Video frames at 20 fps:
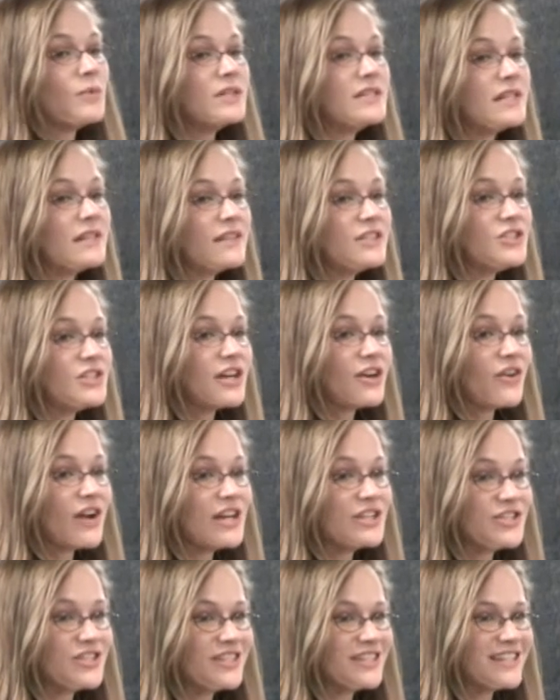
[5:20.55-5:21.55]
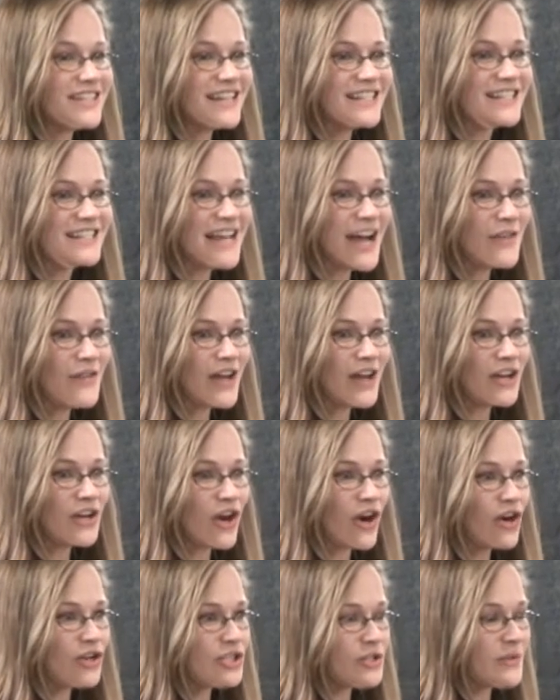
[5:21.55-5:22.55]
bridging the generations does sound like an
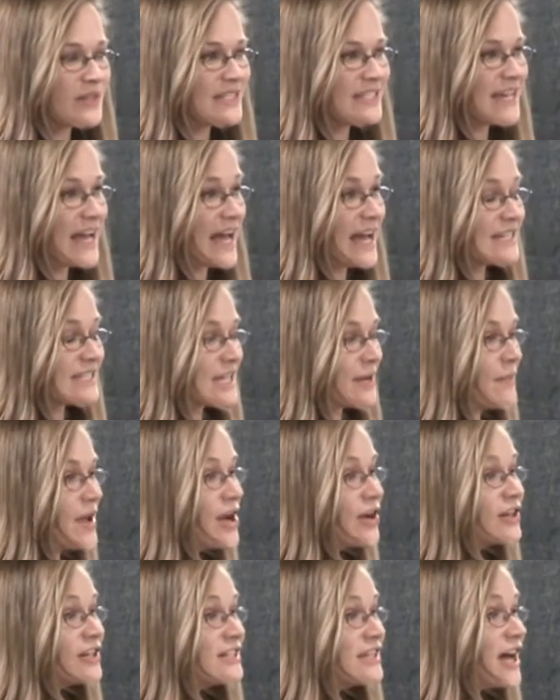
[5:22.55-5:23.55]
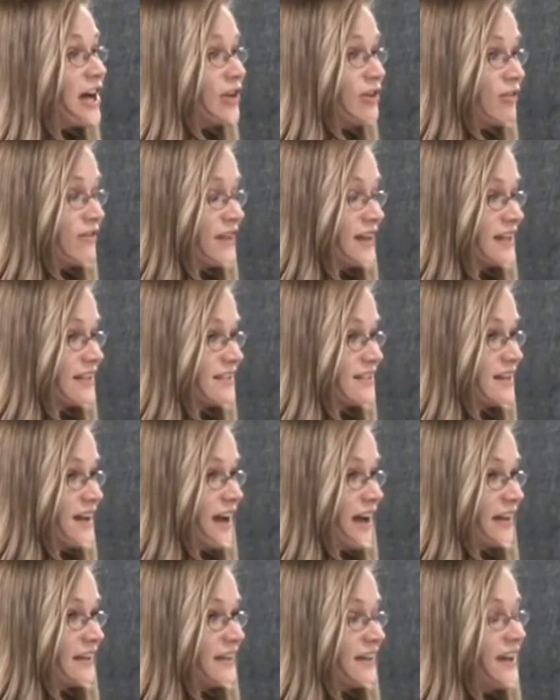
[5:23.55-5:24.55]
arduous task, I'm here to tell you that it's
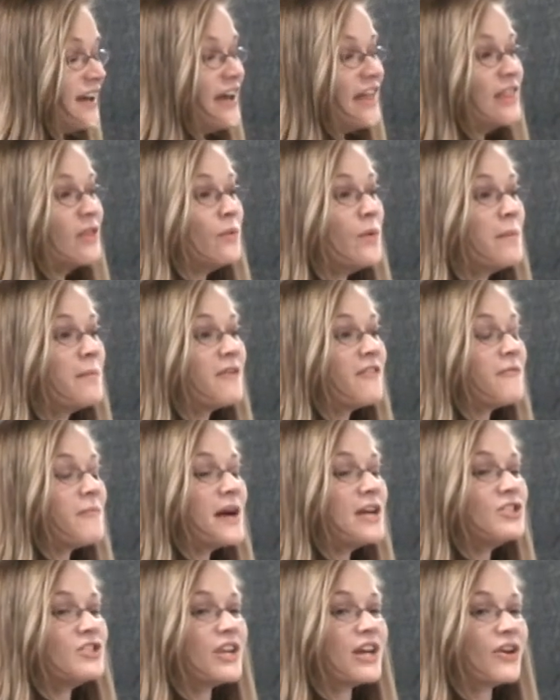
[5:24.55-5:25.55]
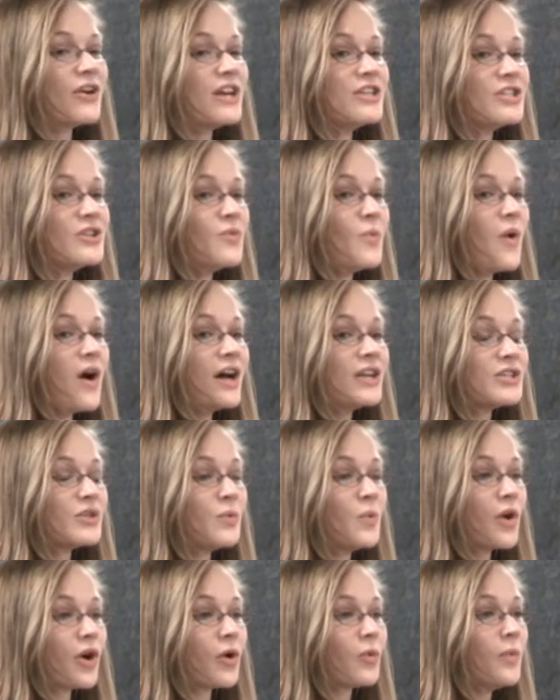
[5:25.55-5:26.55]
not. The women of my generation want to
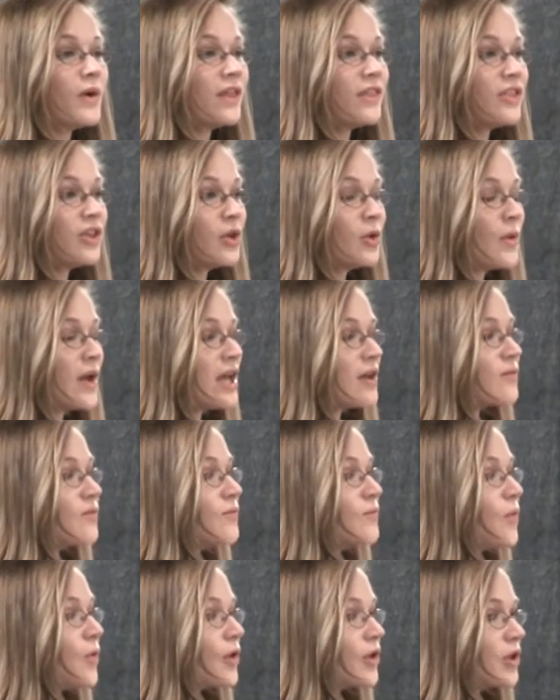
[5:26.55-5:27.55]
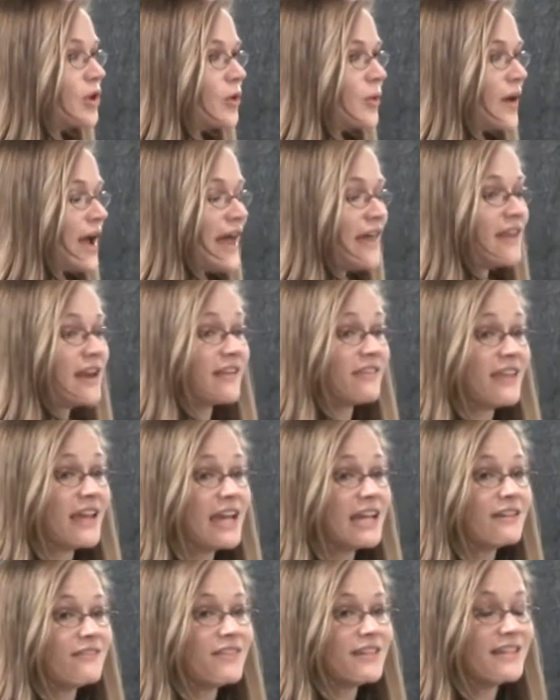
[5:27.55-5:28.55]
work with you and for you, and at the
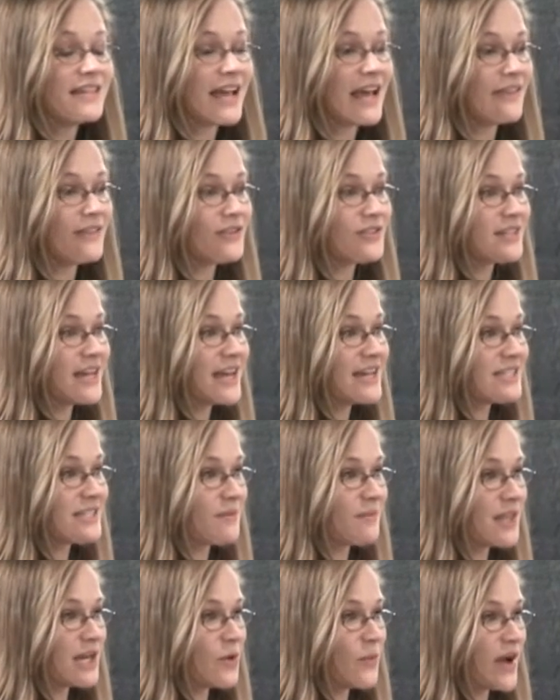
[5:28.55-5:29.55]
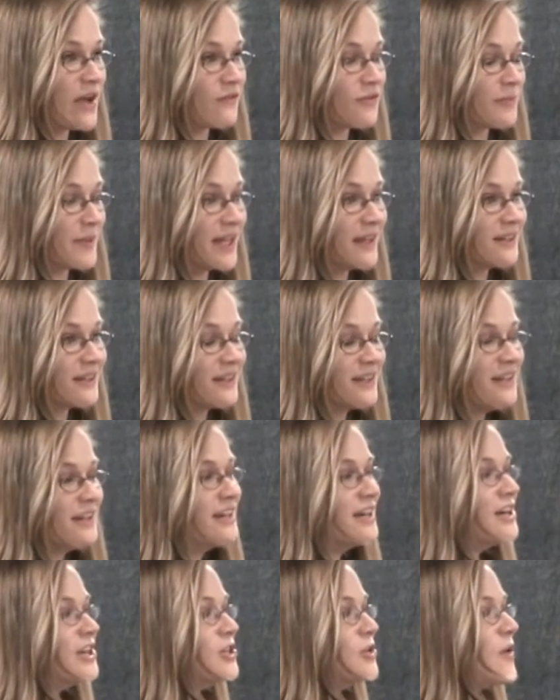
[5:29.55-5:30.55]
end of the day, they'll take something away from it.
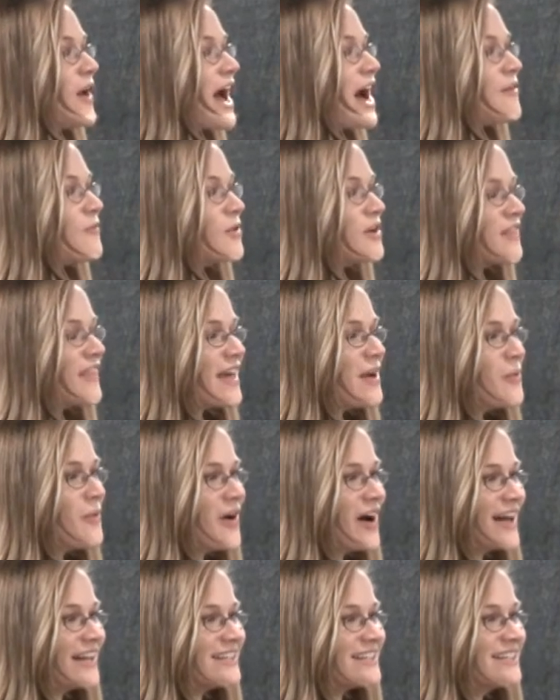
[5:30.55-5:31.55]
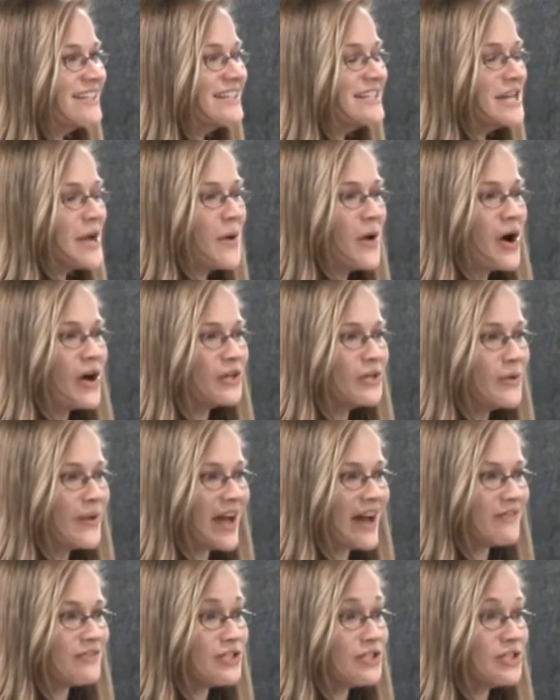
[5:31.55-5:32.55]
You have what they want. Now all you
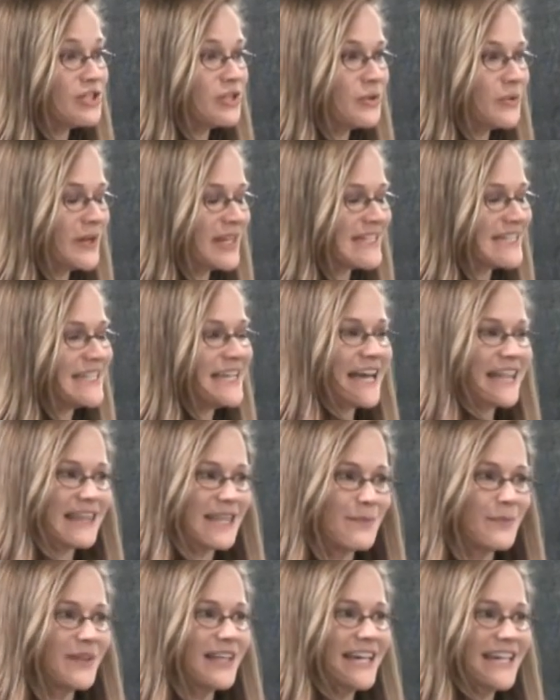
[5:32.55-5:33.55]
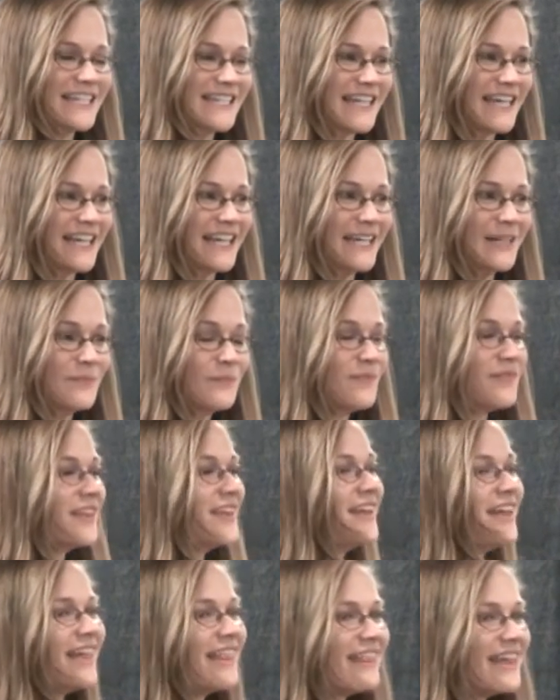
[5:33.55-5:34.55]
have to do is get them linked in.
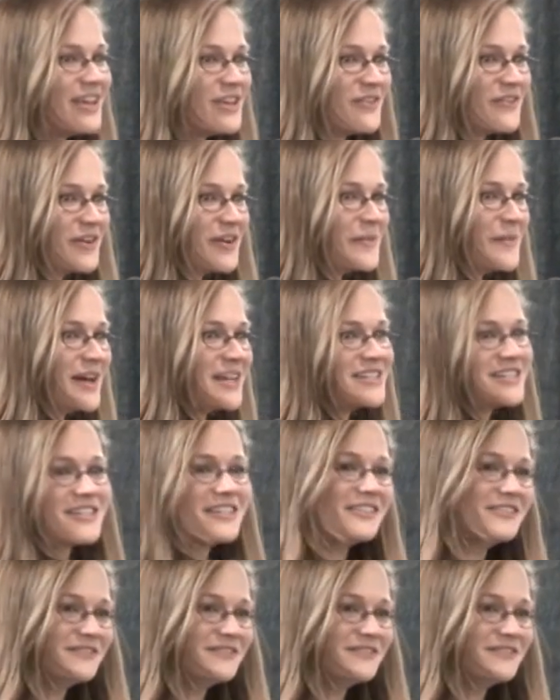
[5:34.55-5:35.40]
Thank you very much.